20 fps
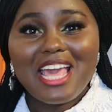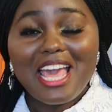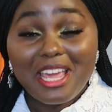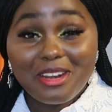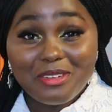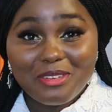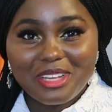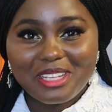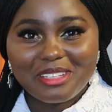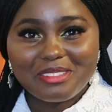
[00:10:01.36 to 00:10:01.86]

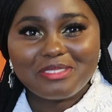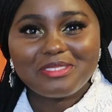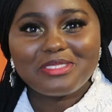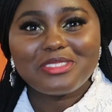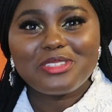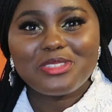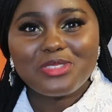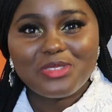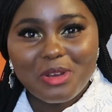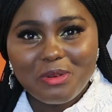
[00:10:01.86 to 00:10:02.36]
anyway,
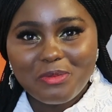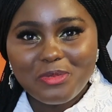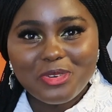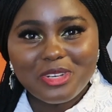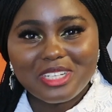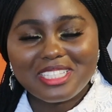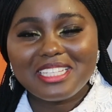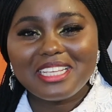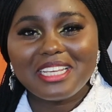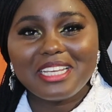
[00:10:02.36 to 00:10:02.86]
so I
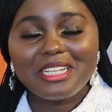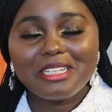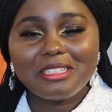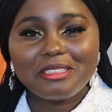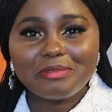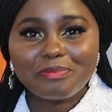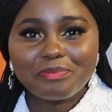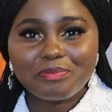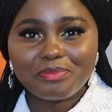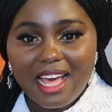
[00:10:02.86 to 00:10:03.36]
walked
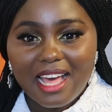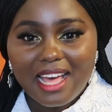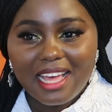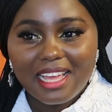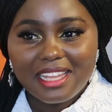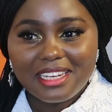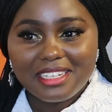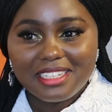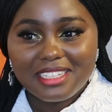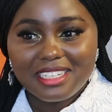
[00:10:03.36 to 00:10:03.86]
in
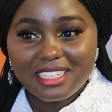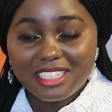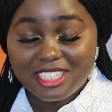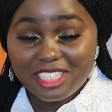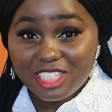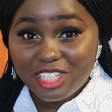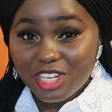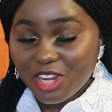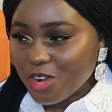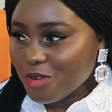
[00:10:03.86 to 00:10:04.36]
and
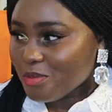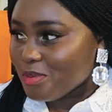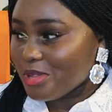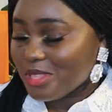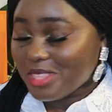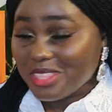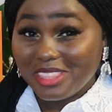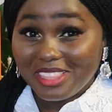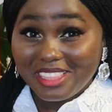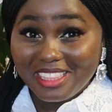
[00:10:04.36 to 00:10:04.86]
she
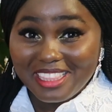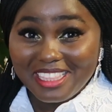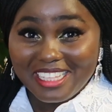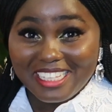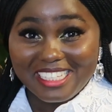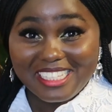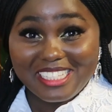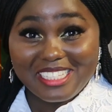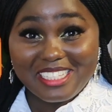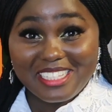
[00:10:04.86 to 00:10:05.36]
opened
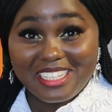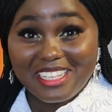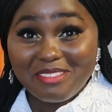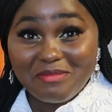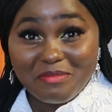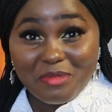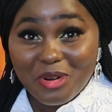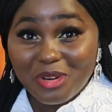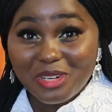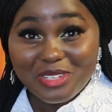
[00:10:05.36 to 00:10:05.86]
this
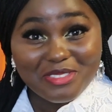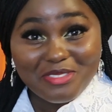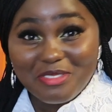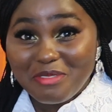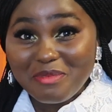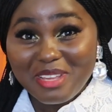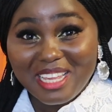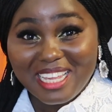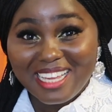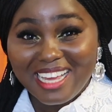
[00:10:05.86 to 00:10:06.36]
box
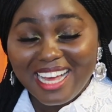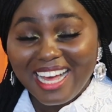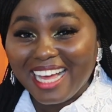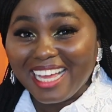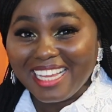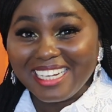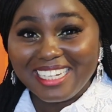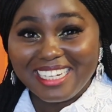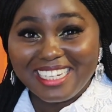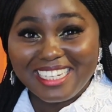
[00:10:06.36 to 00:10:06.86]
for me,
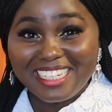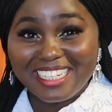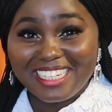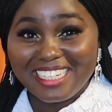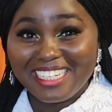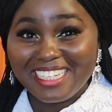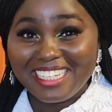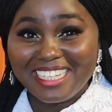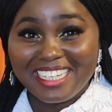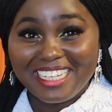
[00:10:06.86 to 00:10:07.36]
and
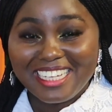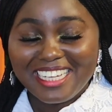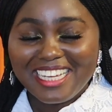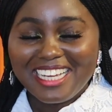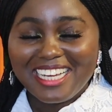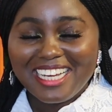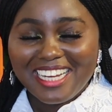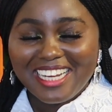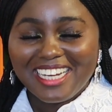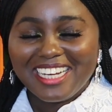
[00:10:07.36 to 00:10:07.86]

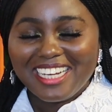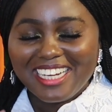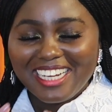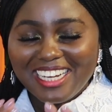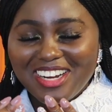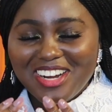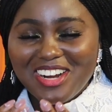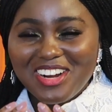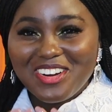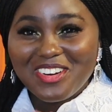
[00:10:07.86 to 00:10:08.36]

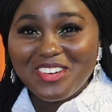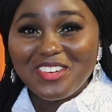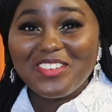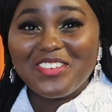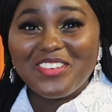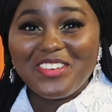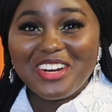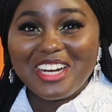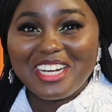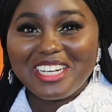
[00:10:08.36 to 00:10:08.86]

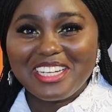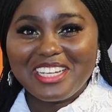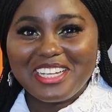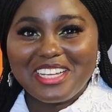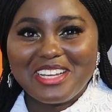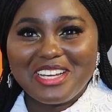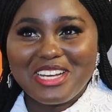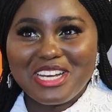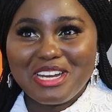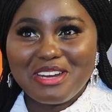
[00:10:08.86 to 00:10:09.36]
oh
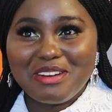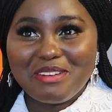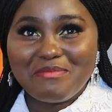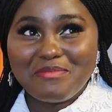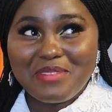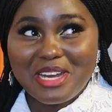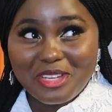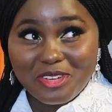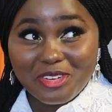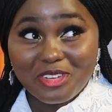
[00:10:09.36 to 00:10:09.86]

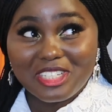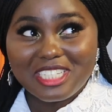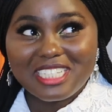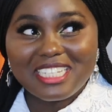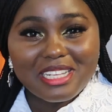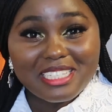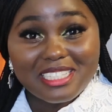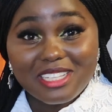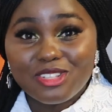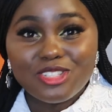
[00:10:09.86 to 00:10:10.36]
my
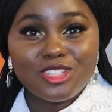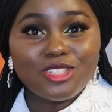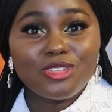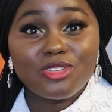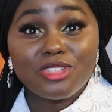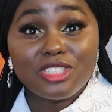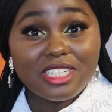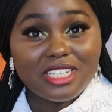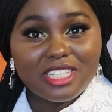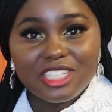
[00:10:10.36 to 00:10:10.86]
gosh, my sales
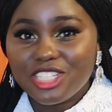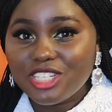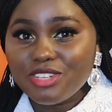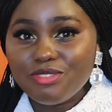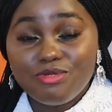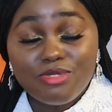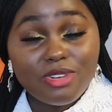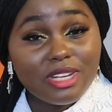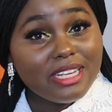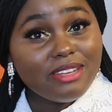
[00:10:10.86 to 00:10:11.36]
associate, she
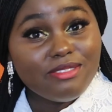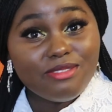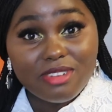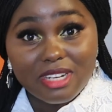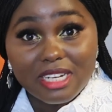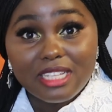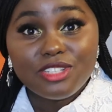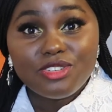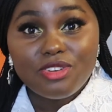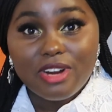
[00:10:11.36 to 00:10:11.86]

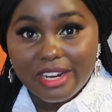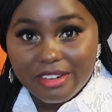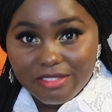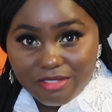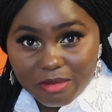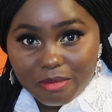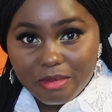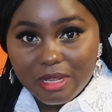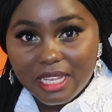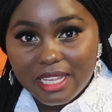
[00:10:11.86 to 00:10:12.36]
really tried
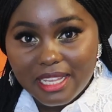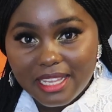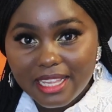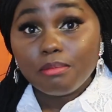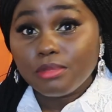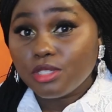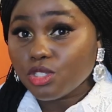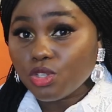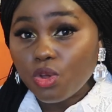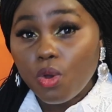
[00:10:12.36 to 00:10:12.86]
for me.
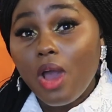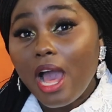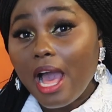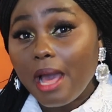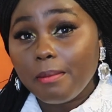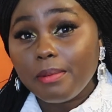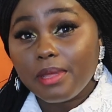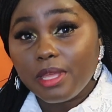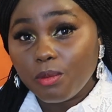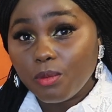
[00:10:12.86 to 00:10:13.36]
I'm so
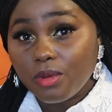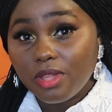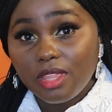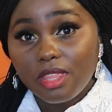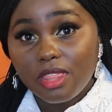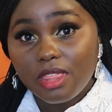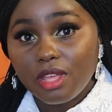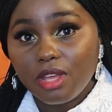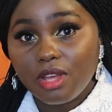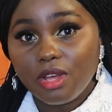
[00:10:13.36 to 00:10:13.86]
happy
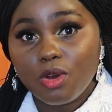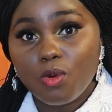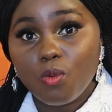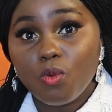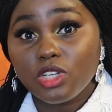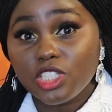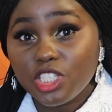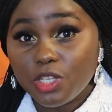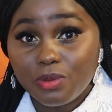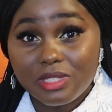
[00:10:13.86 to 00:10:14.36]
with
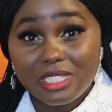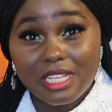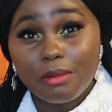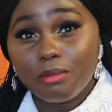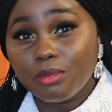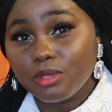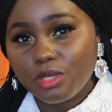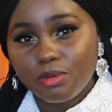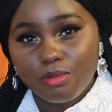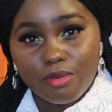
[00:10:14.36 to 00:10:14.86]
what she was
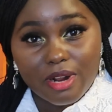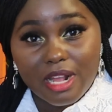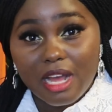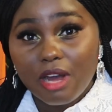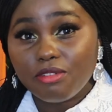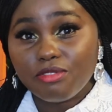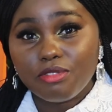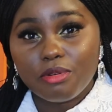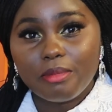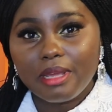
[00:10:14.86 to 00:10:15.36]
able to bring
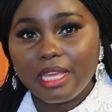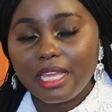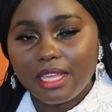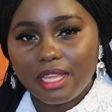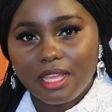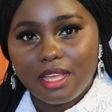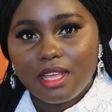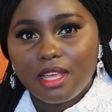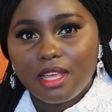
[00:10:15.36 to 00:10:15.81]
out for me,